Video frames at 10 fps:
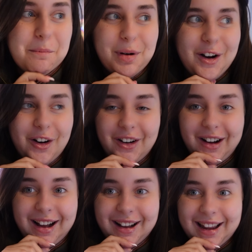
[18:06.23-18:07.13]
But
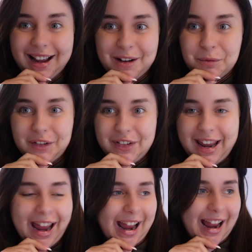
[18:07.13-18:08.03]
I'm
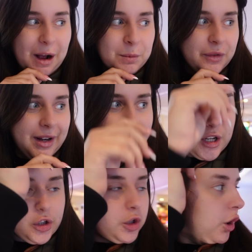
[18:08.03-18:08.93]
loving it. I'm loving it.
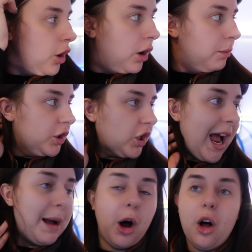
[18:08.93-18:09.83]
It's so much
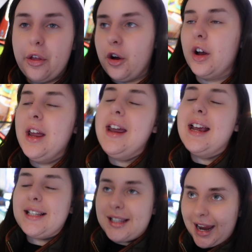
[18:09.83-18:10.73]
calmer. Although,
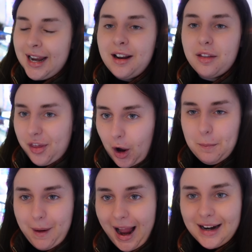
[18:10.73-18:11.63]
in
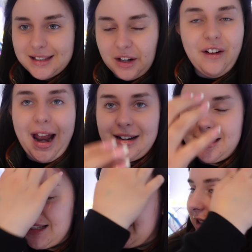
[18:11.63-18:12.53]
Thorpe Park's defence,
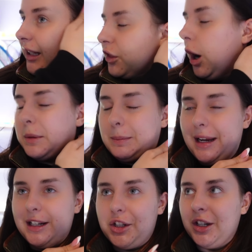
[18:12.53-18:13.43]
Cleethorpes
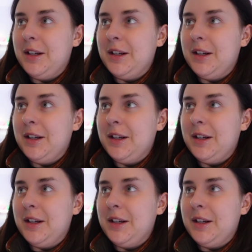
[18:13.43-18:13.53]
Beach,